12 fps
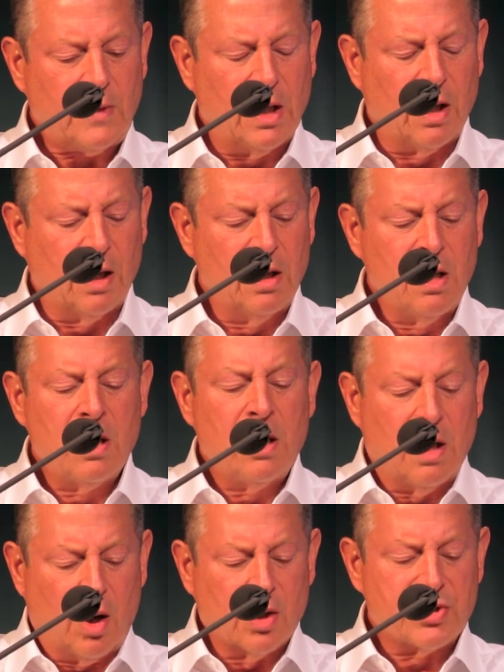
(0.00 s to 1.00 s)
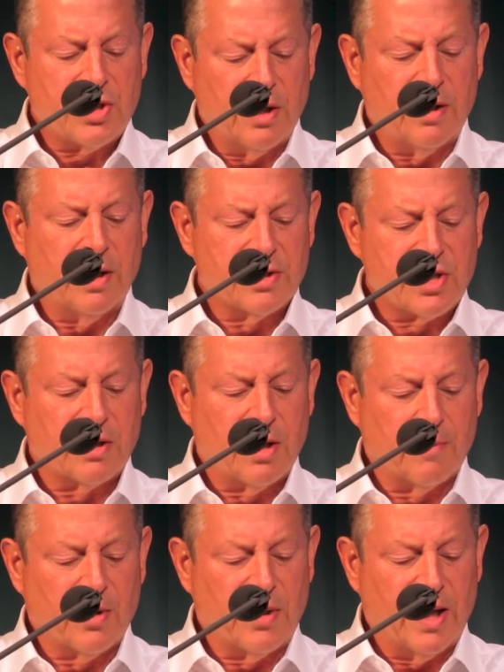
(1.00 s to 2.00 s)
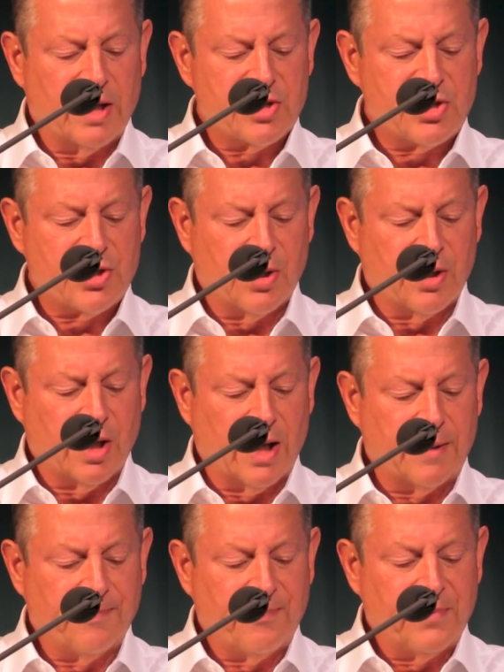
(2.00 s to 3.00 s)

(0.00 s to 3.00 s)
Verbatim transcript: are, is a number that is certainly